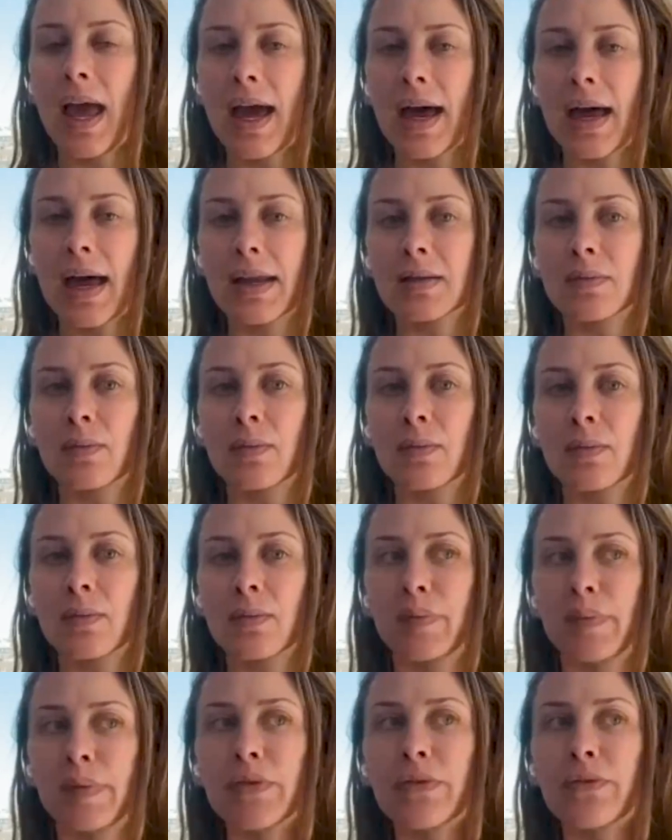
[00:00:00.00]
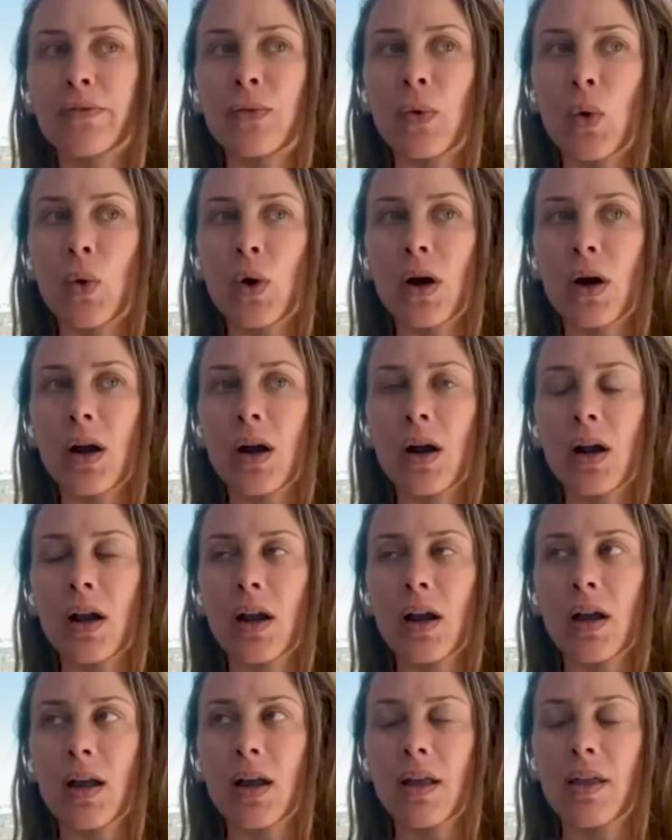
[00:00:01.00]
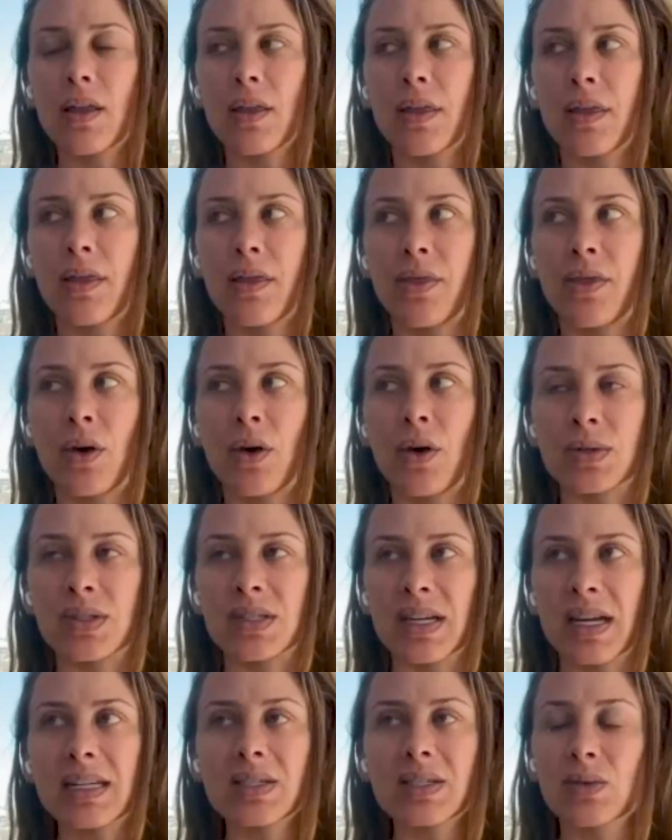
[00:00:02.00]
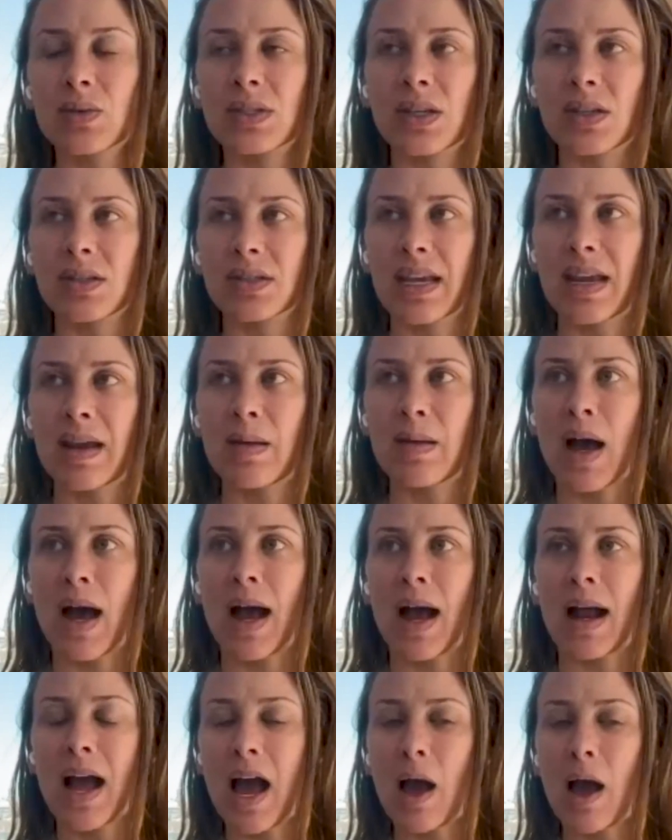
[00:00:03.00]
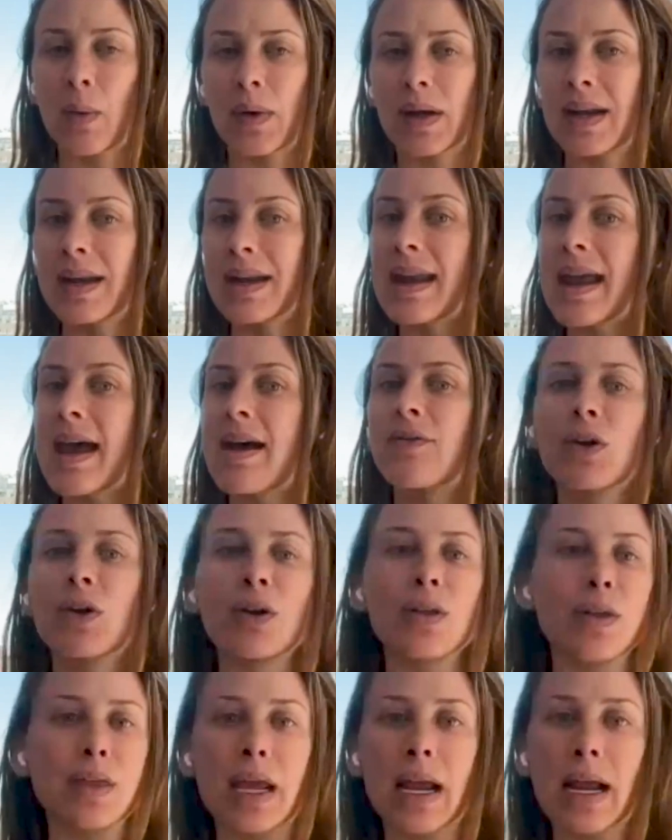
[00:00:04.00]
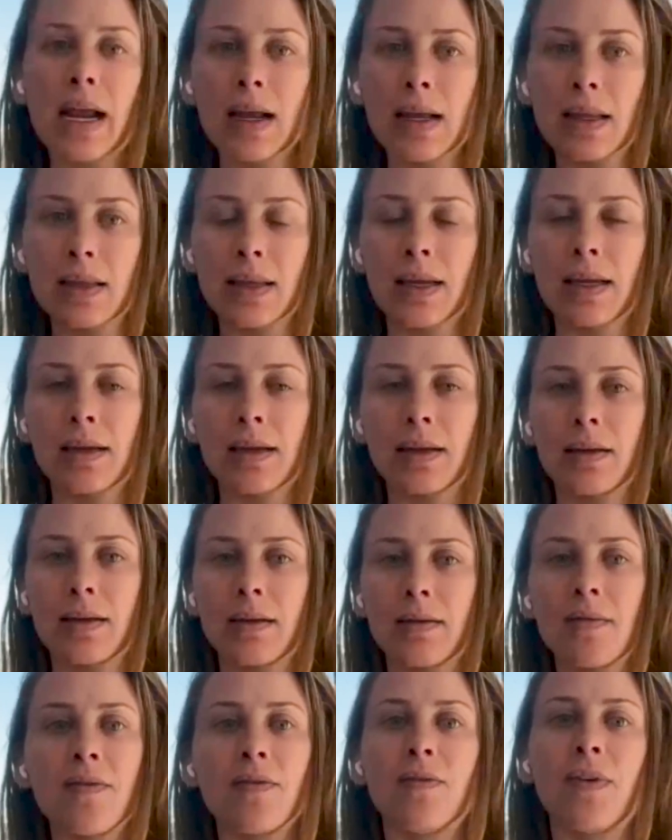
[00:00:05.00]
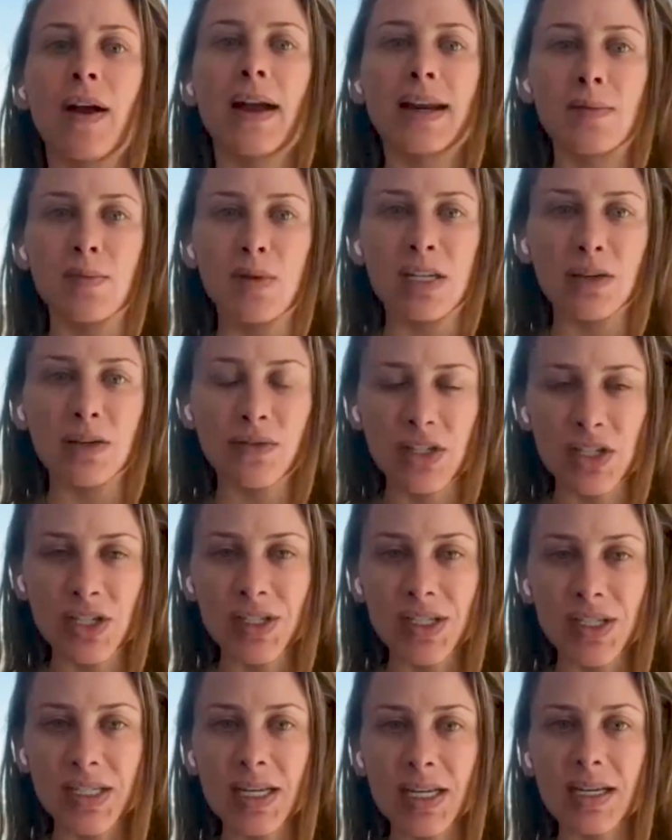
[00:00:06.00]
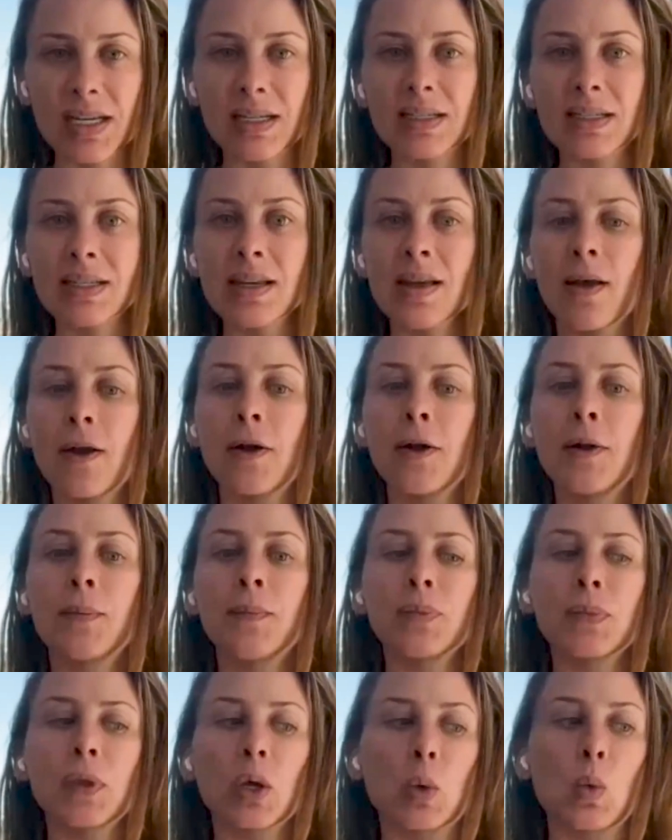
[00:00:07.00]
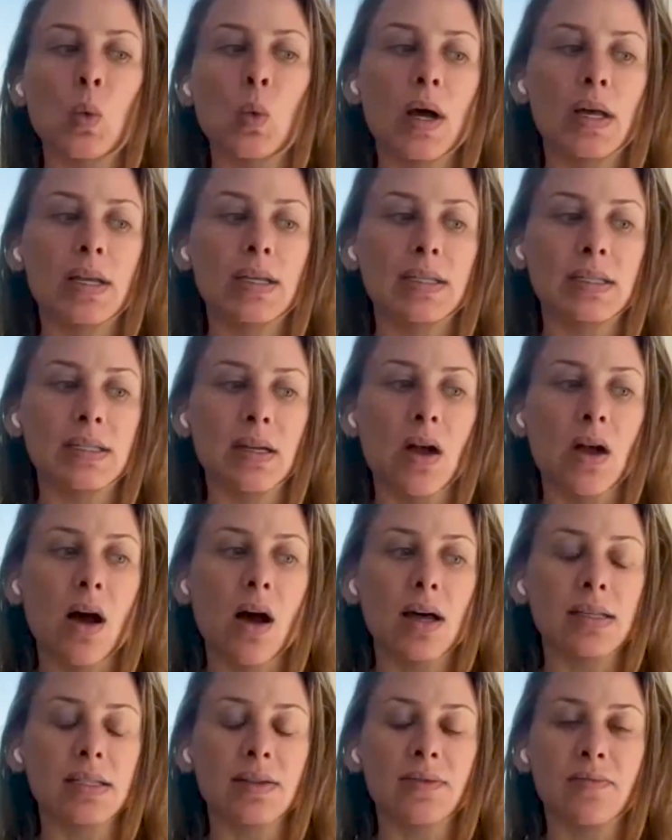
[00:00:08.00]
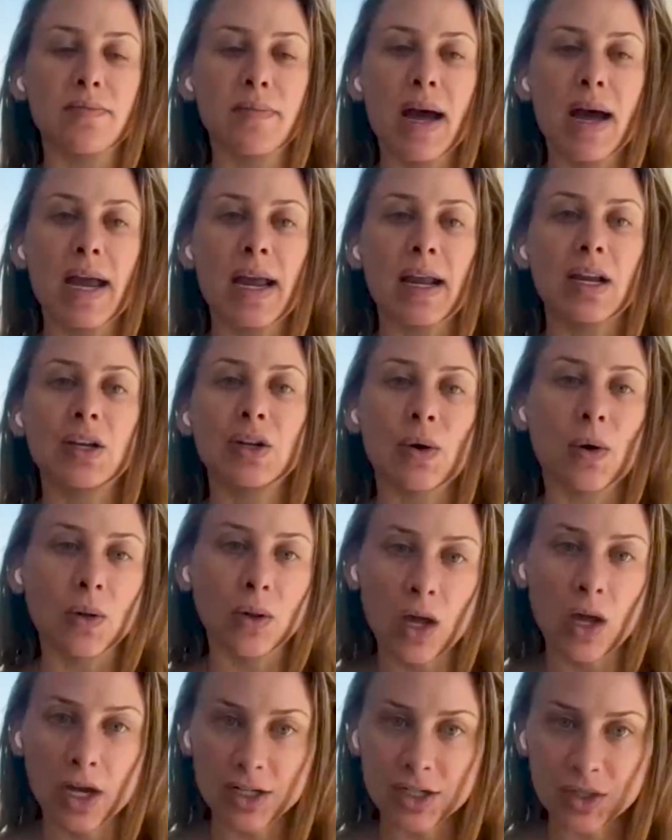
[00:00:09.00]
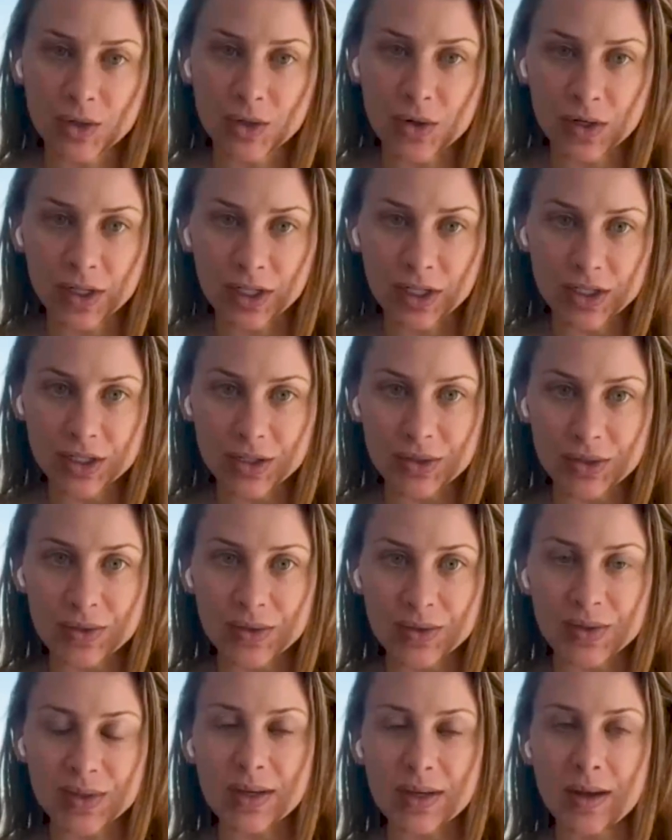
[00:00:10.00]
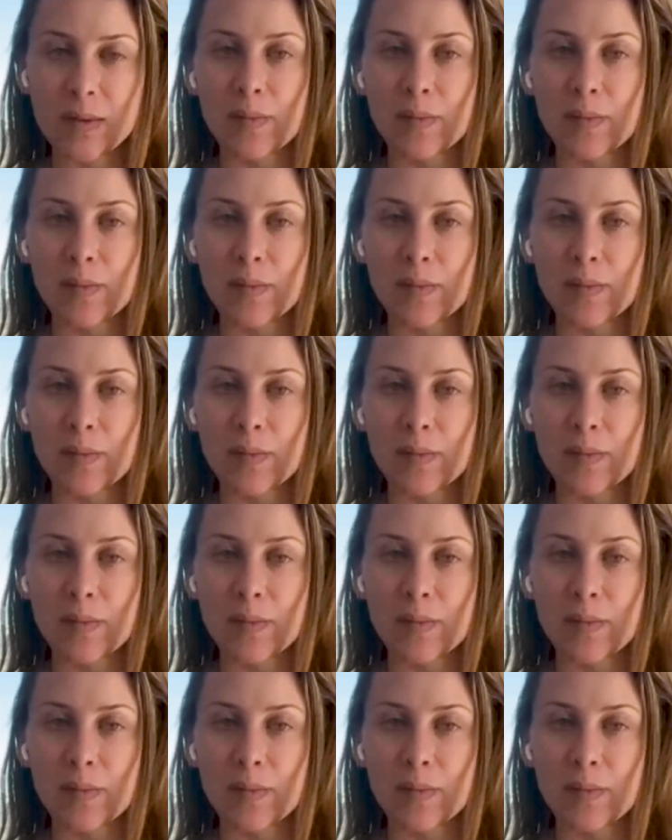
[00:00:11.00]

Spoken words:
And before those test results came back, I would never think that vitamin deficiencies was the cause of my neurological issues.